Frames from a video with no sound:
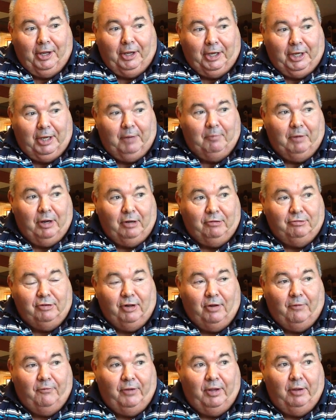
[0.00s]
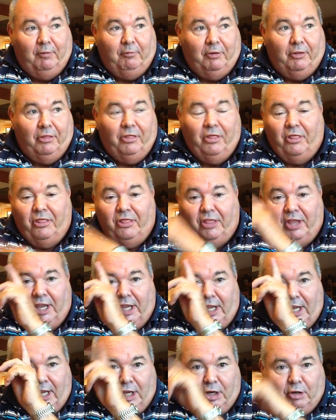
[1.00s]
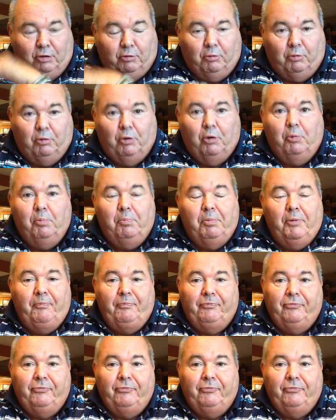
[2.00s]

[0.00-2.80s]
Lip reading: get myself in with the in group.